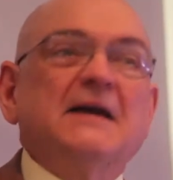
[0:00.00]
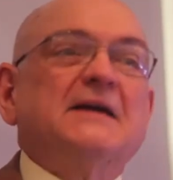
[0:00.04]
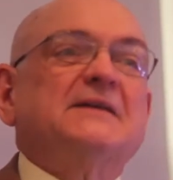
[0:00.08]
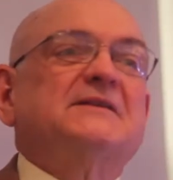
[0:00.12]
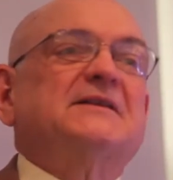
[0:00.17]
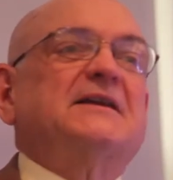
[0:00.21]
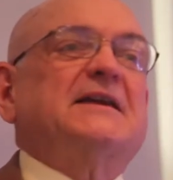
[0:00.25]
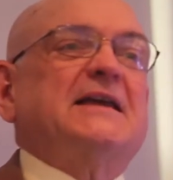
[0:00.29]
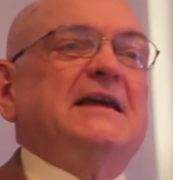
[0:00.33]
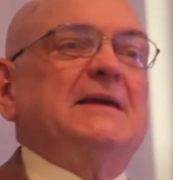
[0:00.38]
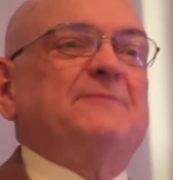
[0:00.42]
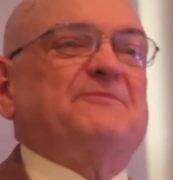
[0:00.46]

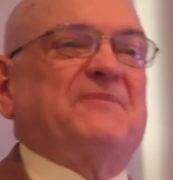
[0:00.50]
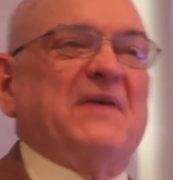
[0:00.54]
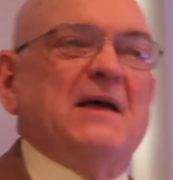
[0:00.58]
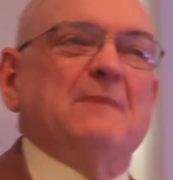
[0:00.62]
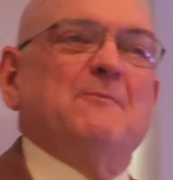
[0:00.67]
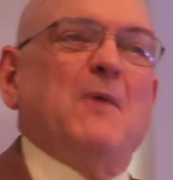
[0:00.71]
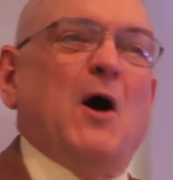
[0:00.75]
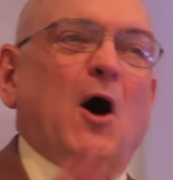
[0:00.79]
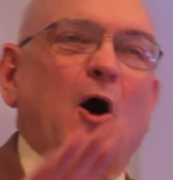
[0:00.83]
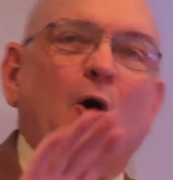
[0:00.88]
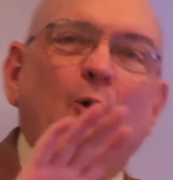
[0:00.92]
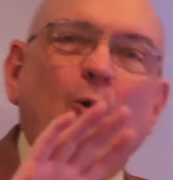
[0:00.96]
to keep
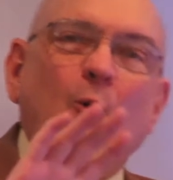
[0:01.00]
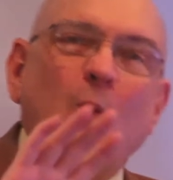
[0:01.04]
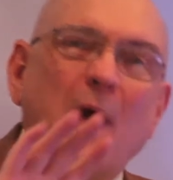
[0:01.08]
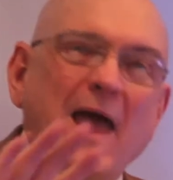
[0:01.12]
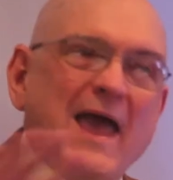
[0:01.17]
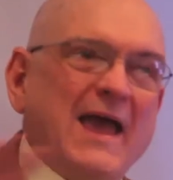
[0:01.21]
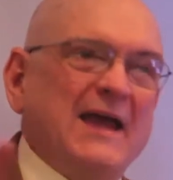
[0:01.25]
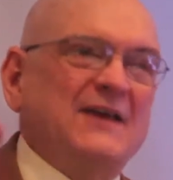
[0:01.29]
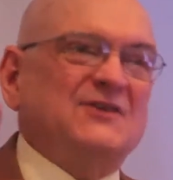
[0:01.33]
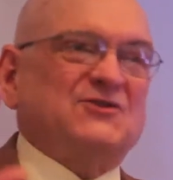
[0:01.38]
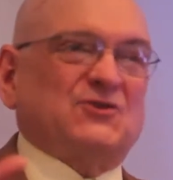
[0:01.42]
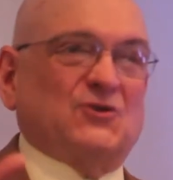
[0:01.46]
them
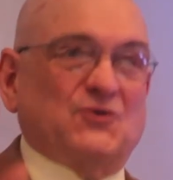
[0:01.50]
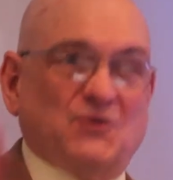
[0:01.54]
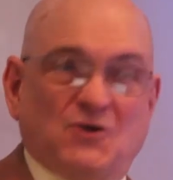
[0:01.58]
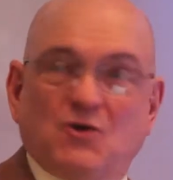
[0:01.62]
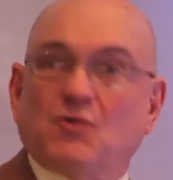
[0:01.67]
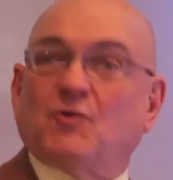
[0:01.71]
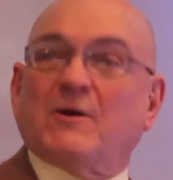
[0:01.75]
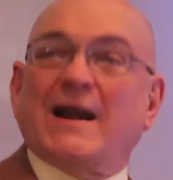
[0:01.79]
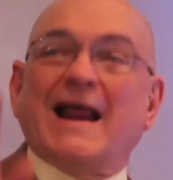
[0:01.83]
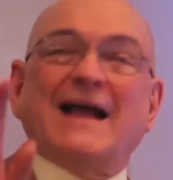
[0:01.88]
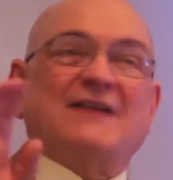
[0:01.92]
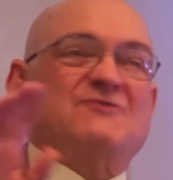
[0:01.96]
away so that
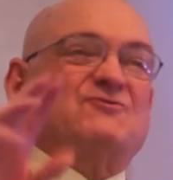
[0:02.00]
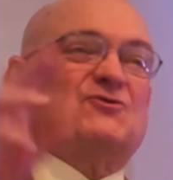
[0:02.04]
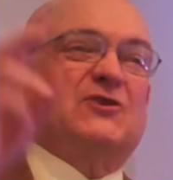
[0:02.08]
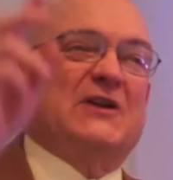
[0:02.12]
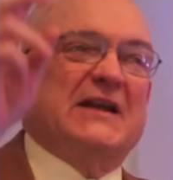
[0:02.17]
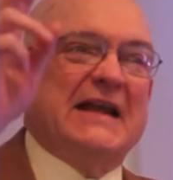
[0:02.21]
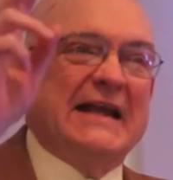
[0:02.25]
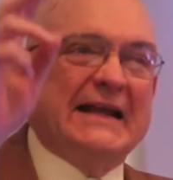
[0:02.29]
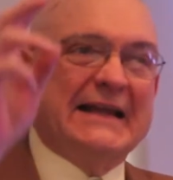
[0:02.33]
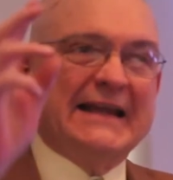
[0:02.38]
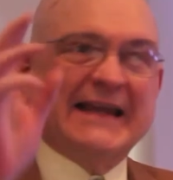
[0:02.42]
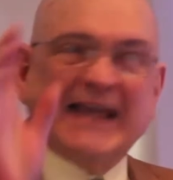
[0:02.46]
you can
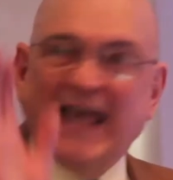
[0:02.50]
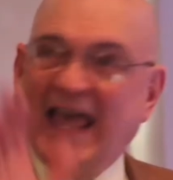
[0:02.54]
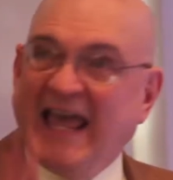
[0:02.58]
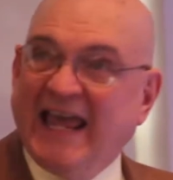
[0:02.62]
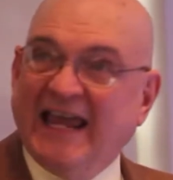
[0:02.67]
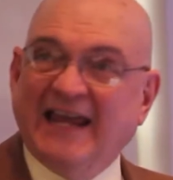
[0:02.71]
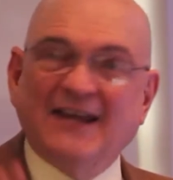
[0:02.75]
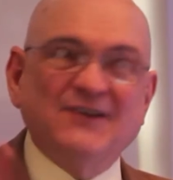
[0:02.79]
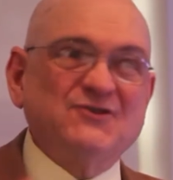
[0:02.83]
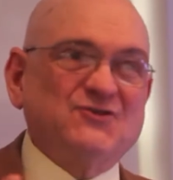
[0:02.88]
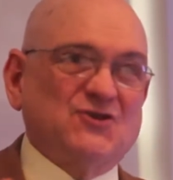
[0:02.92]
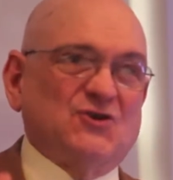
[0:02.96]
actually
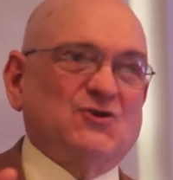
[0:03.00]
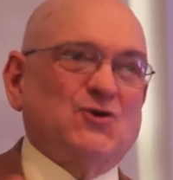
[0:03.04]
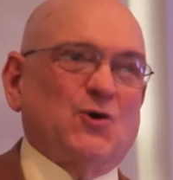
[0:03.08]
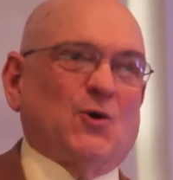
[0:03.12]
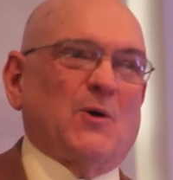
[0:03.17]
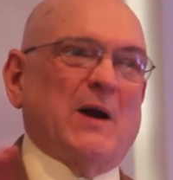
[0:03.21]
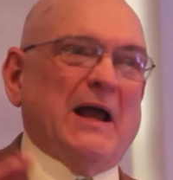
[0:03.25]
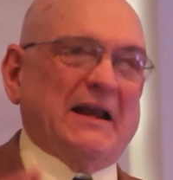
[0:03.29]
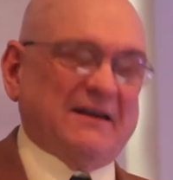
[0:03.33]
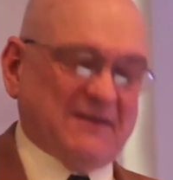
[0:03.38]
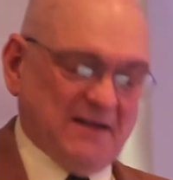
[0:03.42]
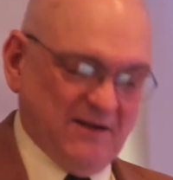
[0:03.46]
engage in
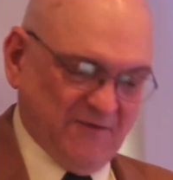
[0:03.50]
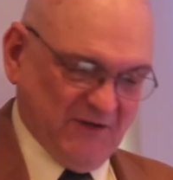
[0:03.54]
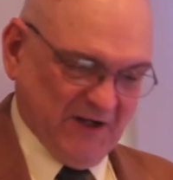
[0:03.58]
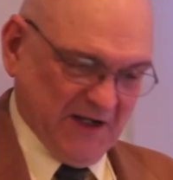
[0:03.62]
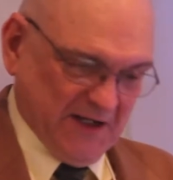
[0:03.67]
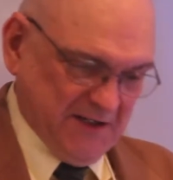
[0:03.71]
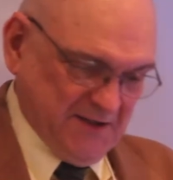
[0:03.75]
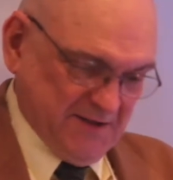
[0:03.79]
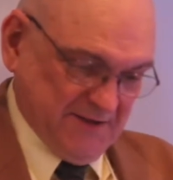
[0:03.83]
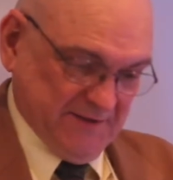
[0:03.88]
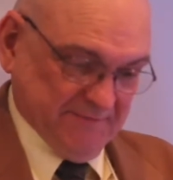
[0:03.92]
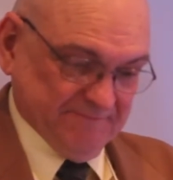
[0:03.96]
your
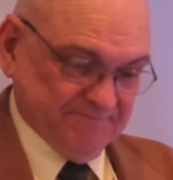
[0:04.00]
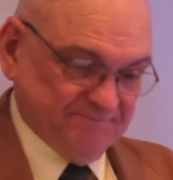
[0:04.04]
activities,